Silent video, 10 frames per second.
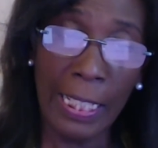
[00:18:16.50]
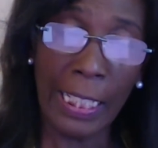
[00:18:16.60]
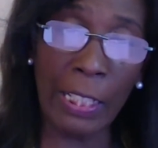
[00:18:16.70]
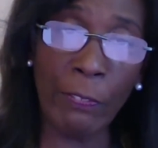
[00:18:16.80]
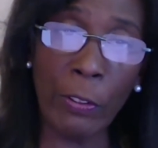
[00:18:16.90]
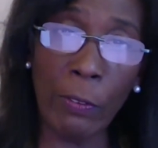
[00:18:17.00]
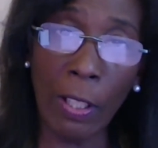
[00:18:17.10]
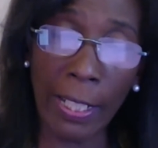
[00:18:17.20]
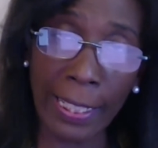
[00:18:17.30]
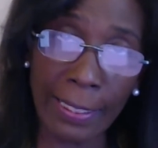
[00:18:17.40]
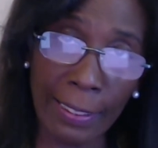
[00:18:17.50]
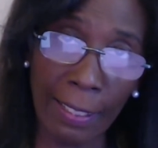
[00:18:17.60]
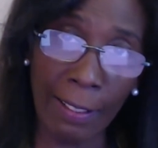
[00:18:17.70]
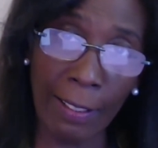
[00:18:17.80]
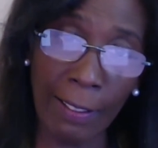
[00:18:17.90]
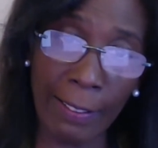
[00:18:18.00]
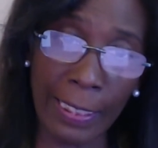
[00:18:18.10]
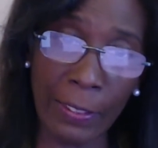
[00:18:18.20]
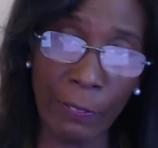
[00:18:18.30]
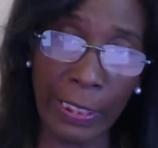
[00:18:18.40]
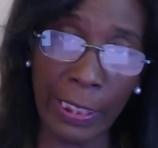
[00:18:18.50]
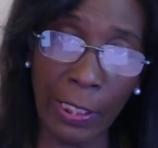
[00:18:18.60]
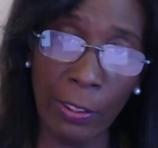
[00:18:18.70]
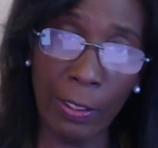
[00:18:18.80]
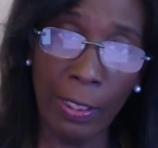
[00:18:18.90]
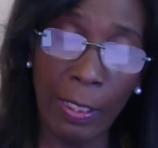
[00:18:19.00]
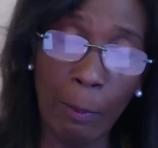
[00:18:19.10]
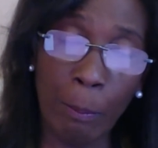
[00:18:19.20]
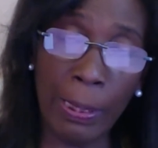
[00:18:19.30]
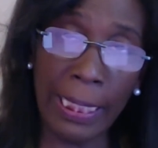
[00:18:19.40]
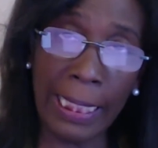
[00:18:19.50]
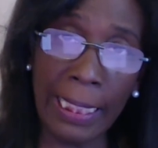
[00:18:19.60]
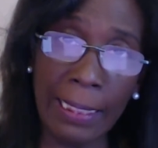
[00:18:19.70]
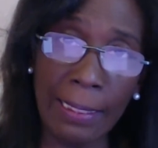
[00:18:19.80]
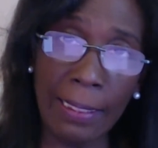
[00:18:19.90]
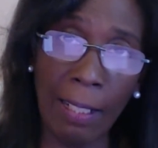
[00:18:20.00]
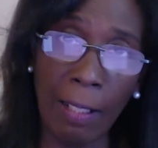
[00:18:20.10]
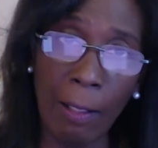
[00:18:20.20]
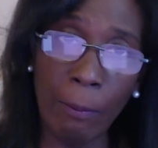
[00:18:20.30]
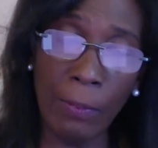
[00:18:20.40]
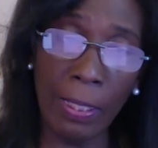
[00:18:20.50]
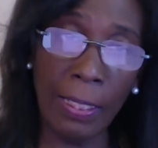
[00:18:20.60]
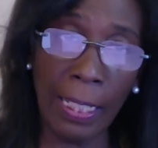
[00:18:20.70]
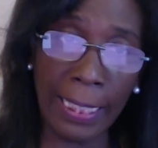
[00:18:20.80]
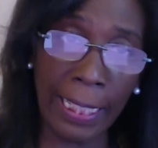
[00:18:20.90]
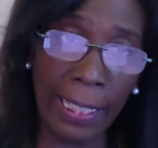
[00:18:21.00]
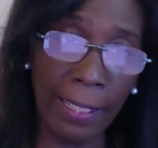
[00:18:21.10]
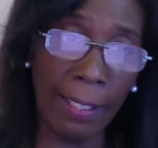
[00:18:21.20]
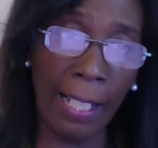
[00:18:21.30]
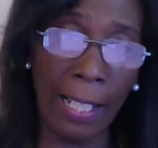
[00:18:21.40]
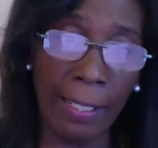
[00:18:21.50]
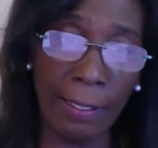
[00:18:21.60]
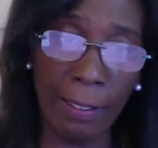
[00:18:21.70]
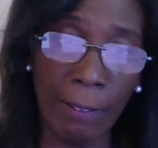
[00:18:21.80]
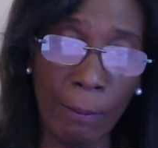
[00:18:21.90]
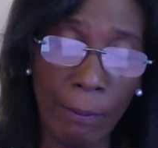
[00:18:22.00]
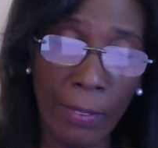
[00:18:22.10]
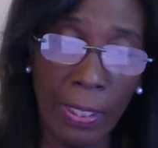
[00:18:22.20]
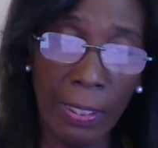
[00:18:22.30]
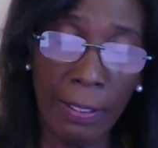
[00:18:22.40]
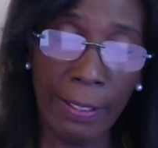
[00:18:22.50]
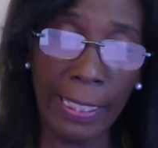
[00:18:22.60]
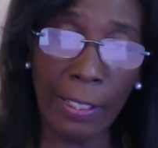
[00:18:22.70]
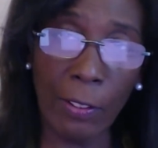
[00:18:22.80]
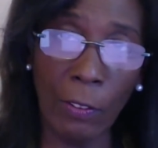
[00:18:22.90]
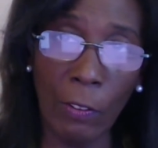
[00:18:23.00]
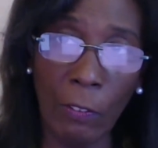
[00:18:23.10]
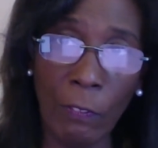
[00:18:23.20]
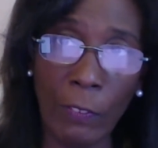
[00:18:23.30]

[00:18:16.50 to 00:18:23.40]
If you liked this video, please like it and think of